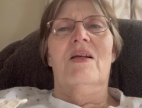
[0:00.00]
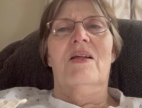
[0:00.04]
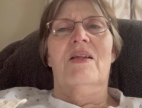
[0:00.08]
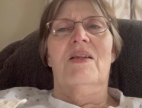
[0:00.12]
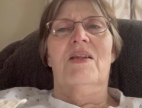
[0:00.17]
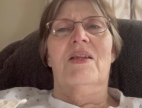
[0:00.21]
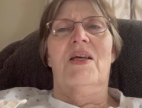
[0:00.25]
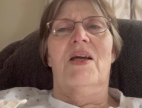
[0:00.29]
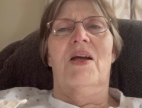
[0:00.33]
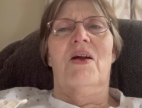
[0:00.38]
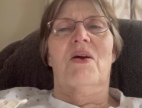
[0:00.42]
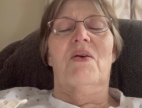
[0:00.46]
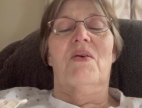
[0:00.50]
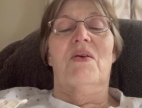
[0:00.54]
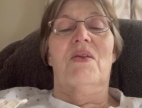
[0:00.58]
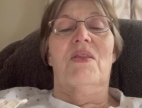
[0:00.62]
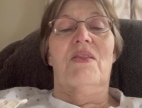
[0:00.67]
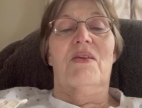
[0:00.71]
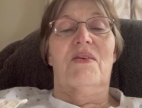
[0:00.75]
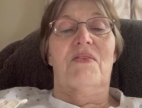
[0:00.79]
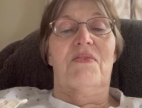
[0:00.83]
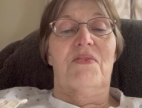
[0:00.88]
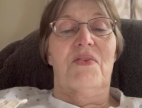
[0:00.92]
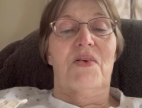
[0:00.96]
there in
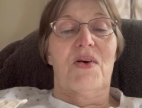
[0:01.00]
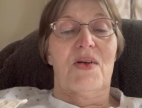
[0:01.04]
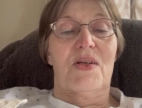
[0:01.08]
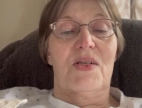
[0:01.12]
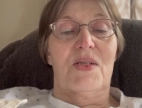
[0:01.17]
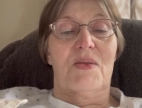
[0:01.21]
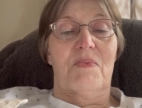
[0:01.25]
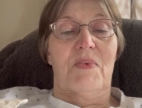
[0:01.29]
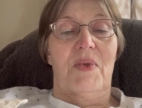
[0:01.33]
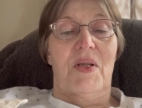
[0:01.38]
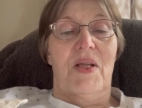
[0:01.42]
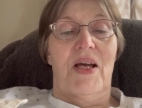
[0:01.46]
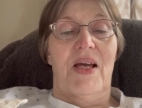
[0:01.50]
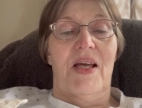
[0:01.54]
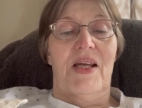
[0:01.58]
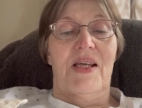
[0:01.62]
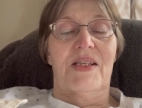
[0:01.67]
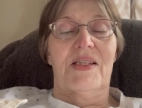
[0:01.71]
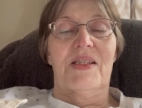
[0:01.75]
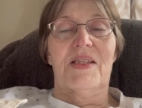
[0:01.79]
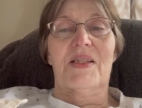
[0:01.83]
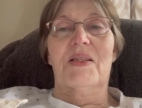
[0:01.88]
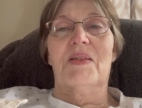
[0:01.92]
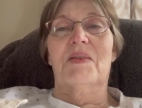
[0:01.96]
the first
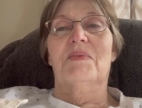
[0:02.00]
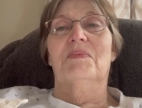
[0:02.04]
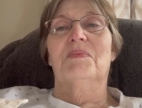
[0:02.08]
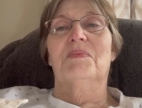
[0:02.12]
place.